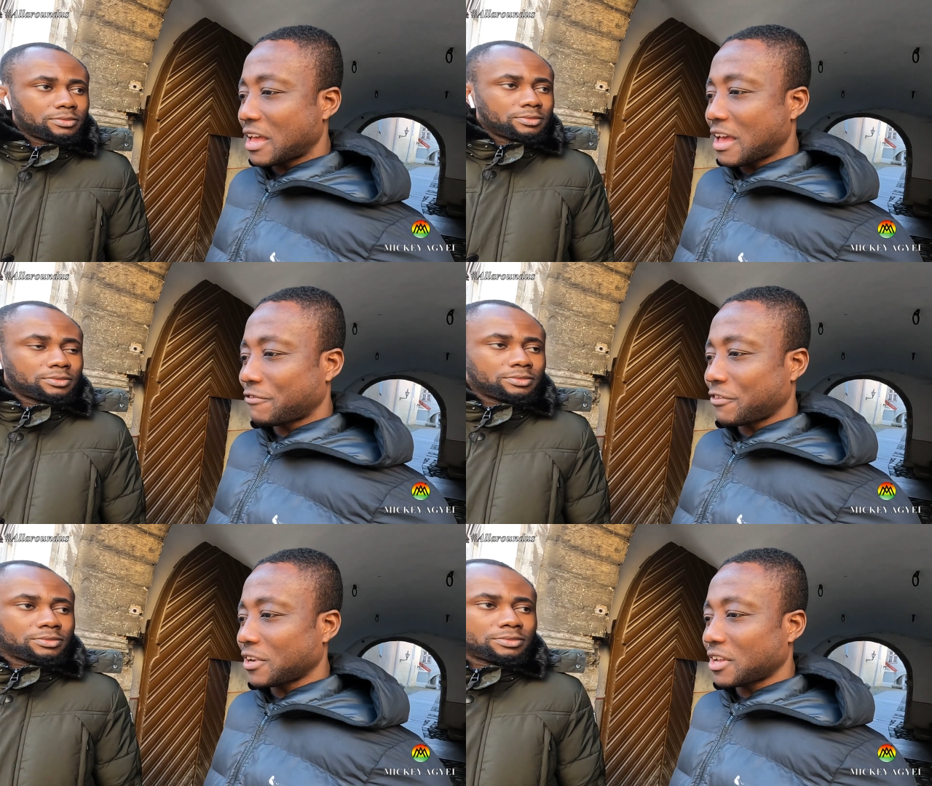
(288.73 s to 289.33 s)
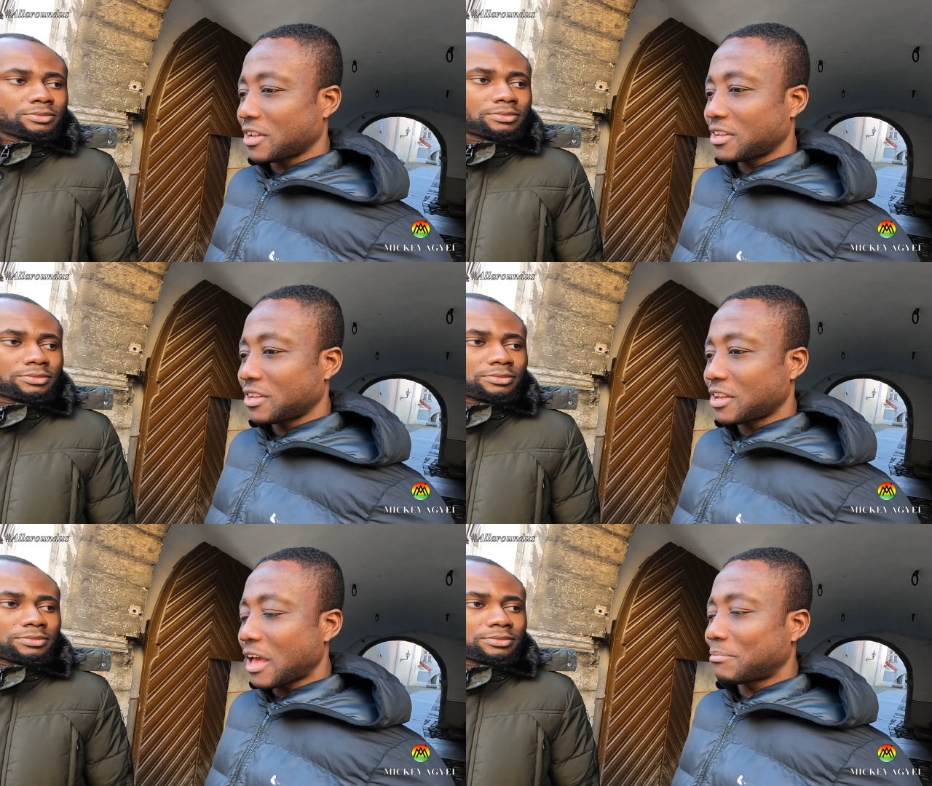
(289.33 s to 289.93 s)
Speaker 1: Africa,
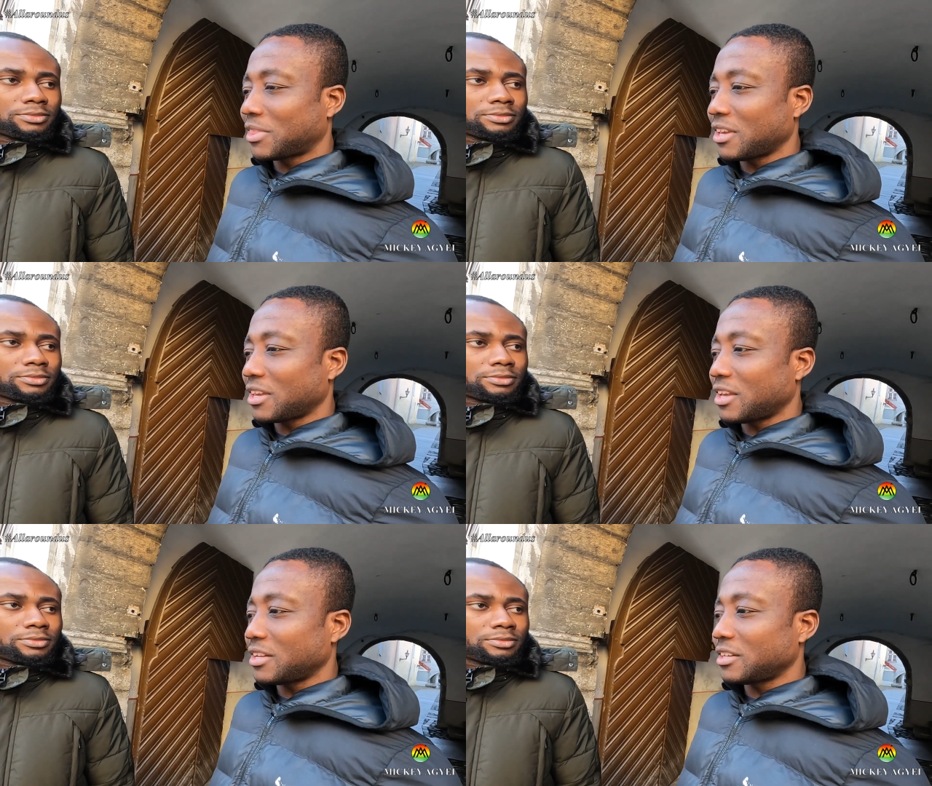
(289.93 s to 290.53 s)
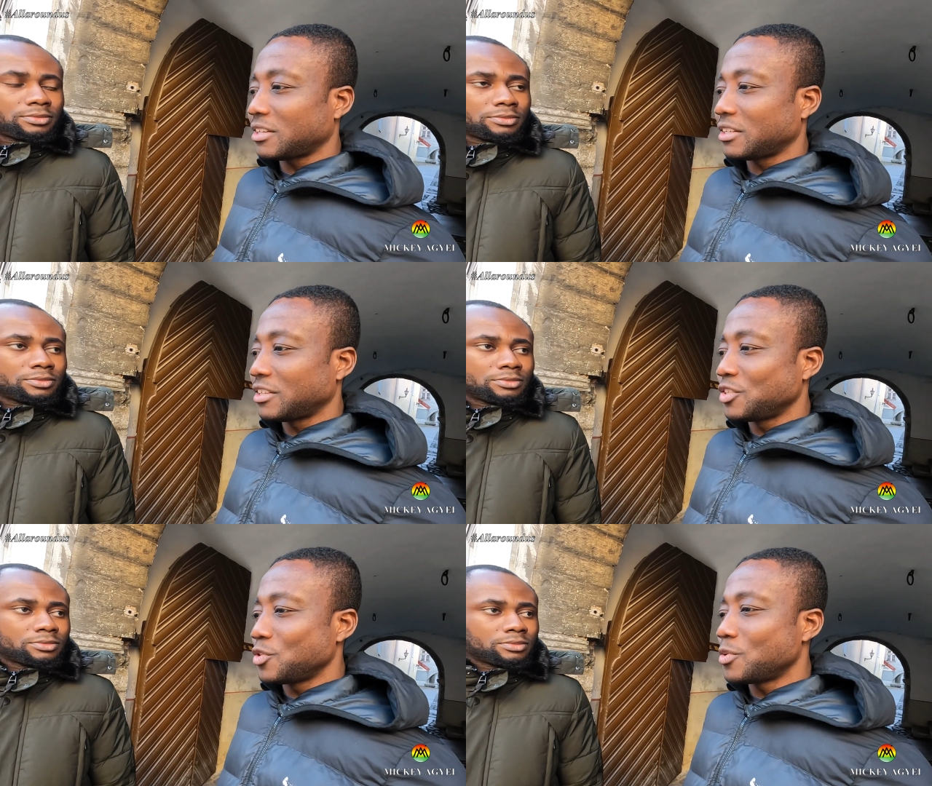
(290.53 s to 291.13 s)
I'm thinking
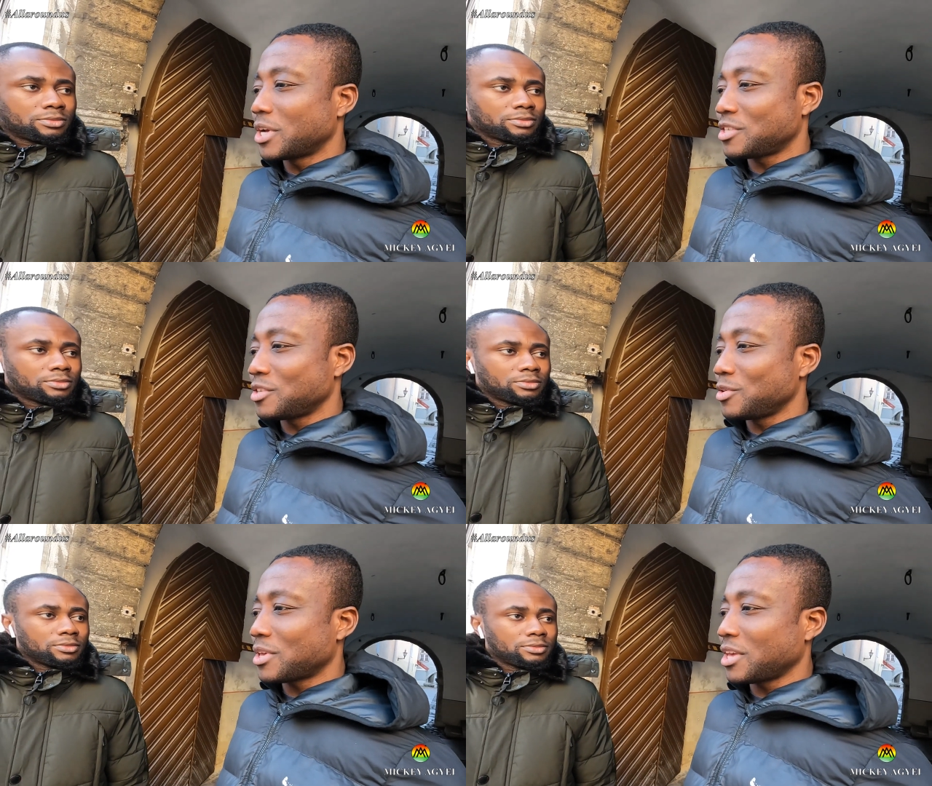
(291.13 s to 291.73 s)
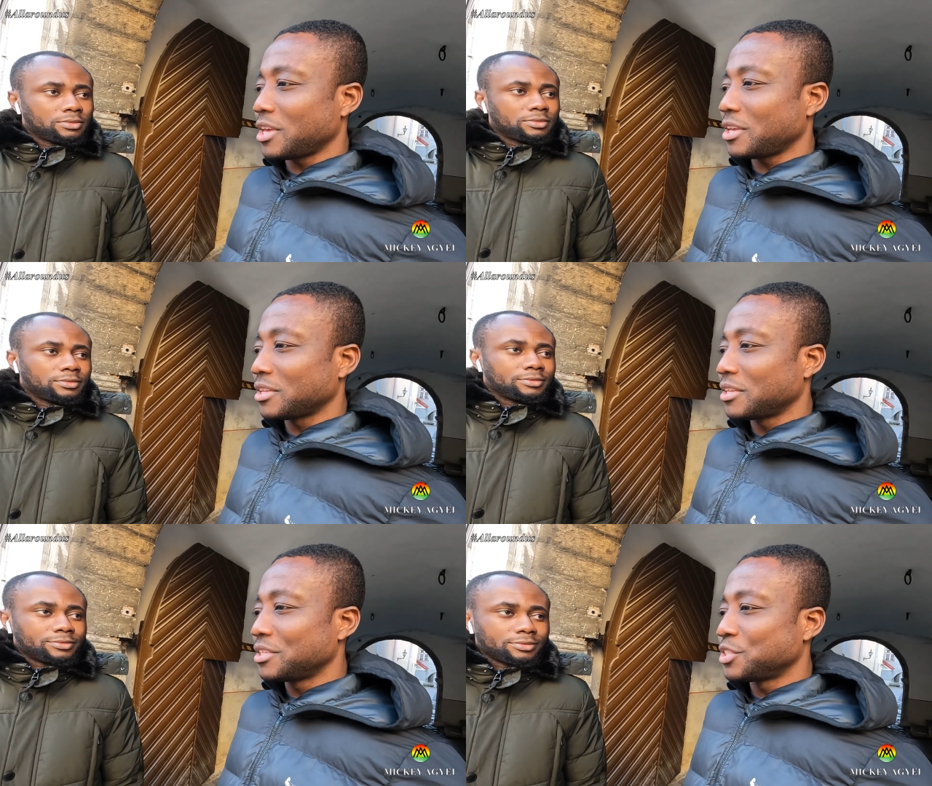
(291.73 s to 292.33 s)
US, UK,
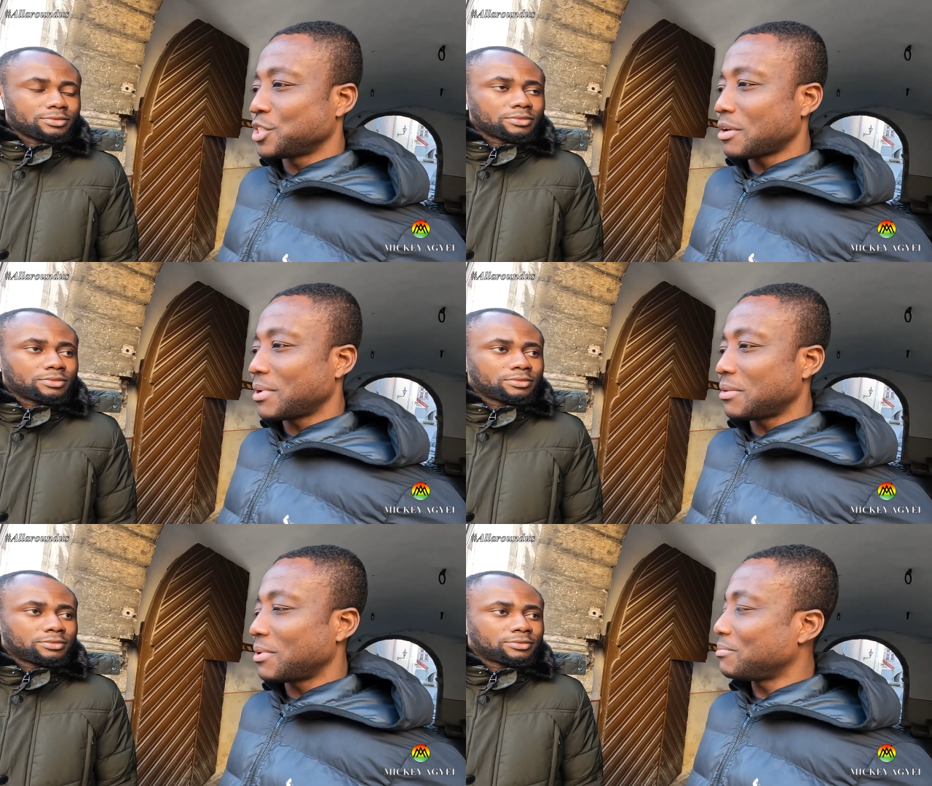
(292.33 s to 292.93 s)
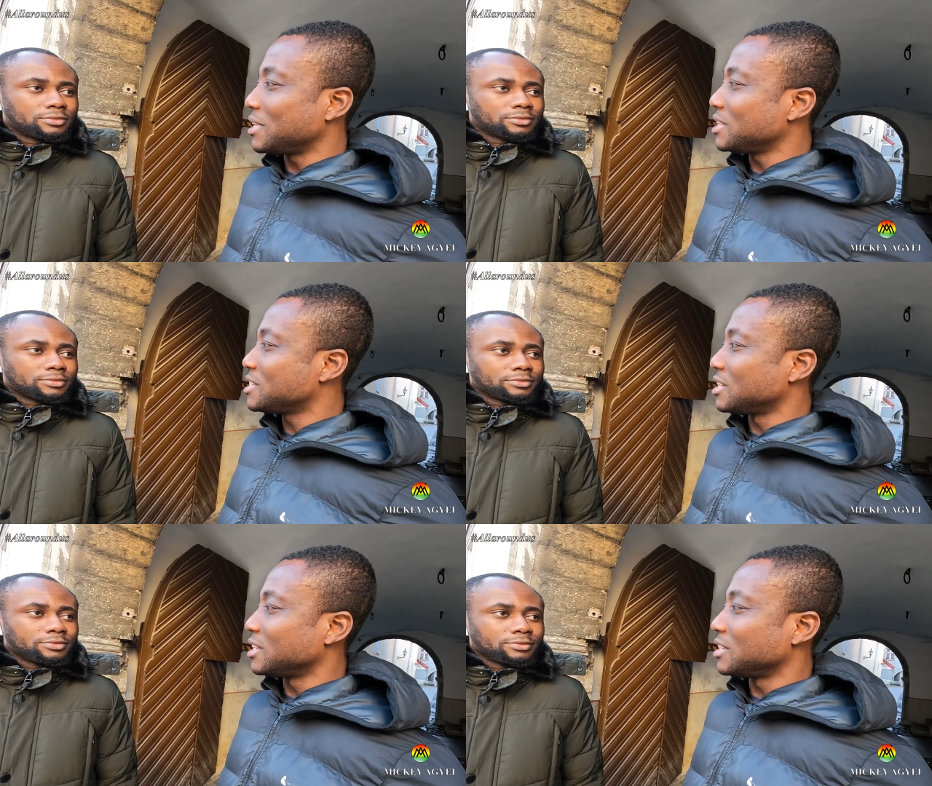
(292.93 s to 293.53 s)
Germany, maybe
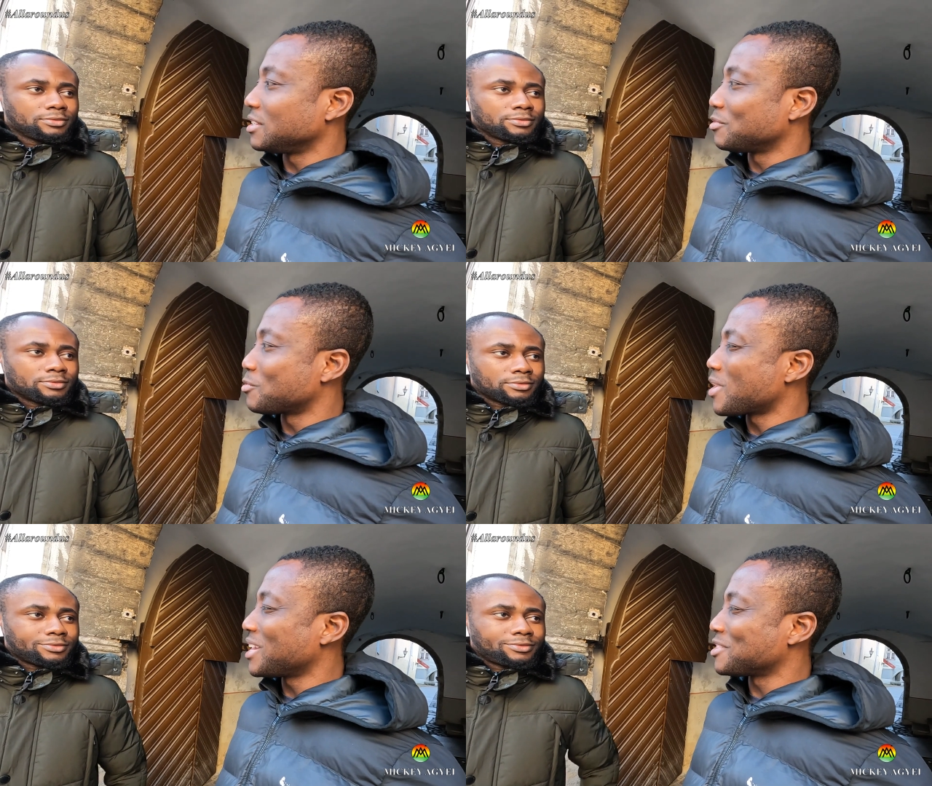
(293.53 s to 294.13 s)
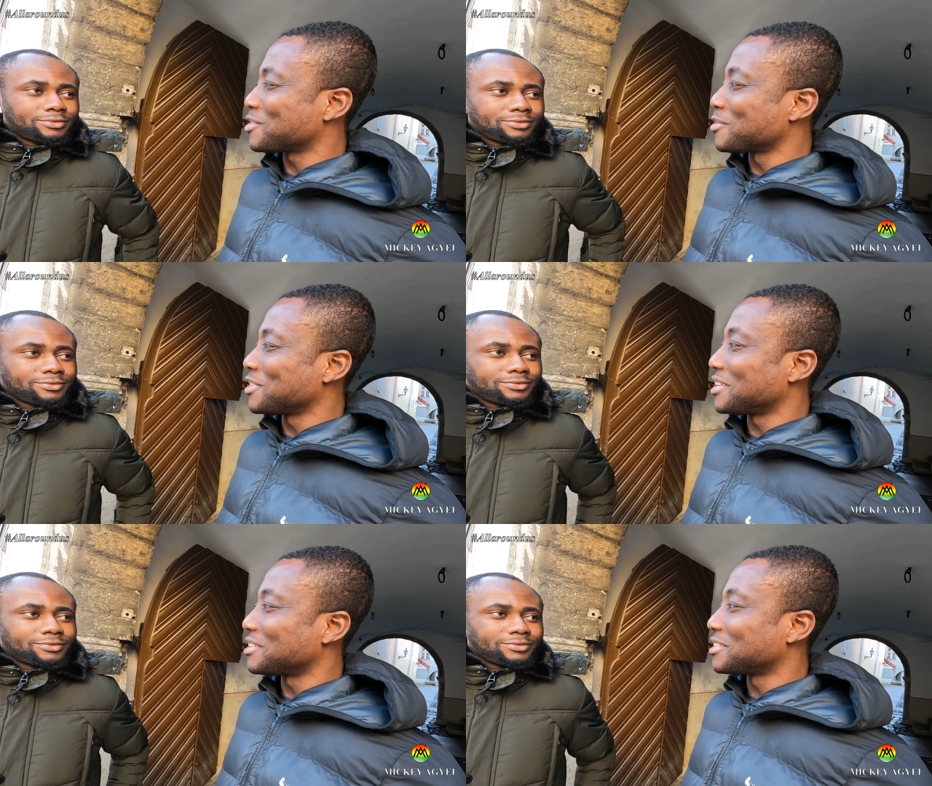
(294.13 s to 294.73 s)
Italy. Why
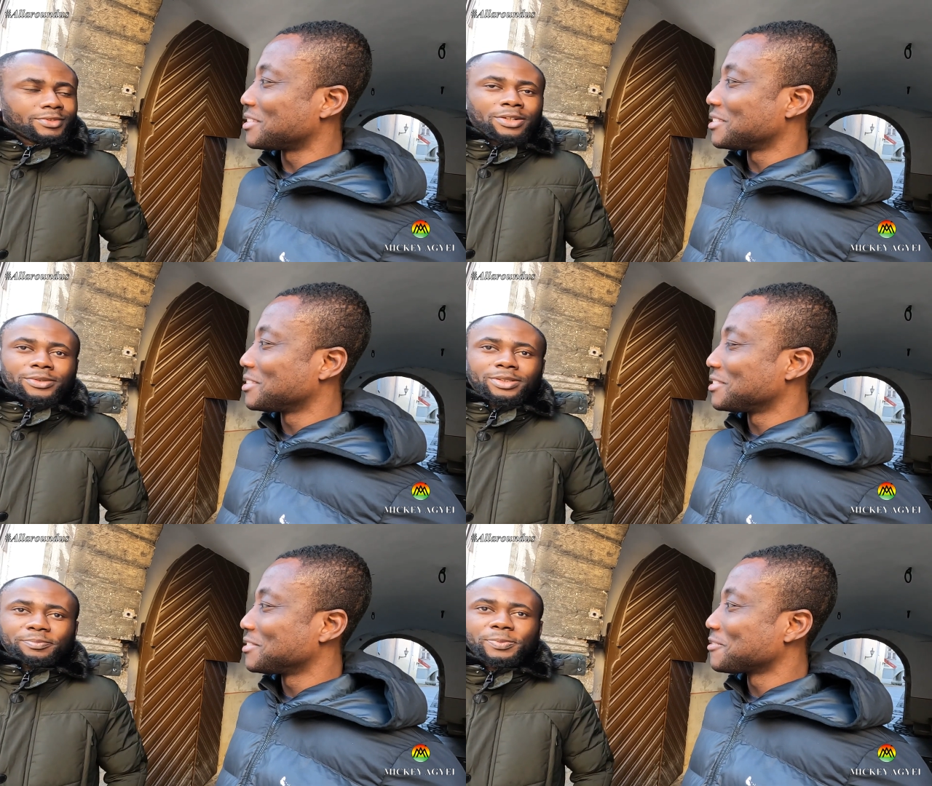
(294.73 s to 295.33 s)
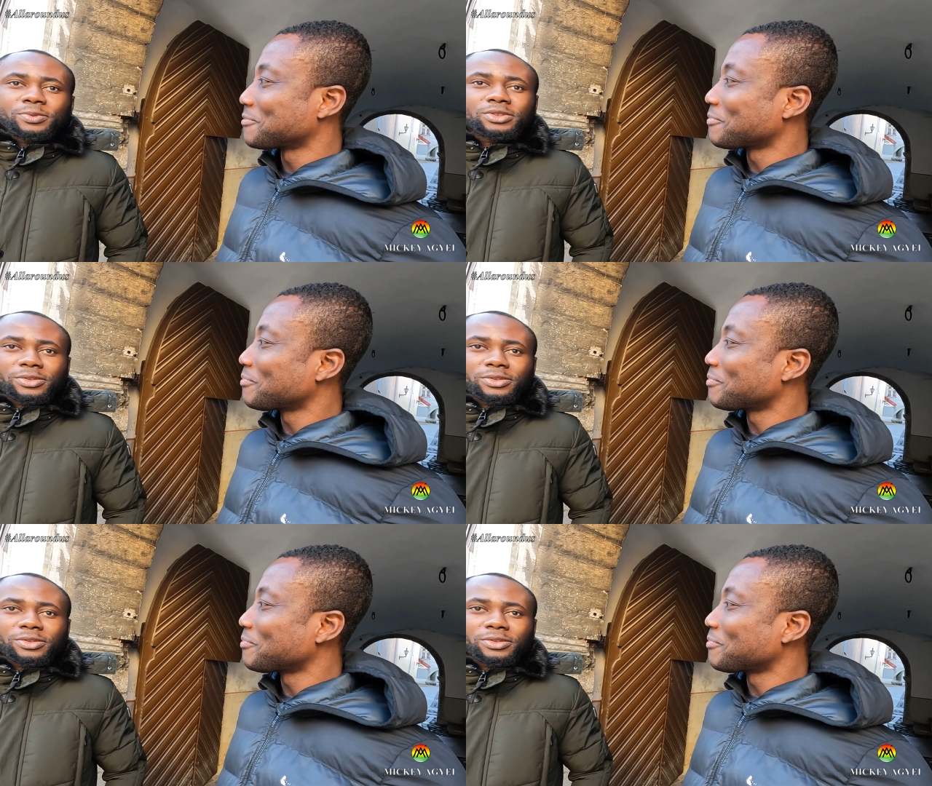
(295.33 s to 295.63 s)
Estonia? Well, people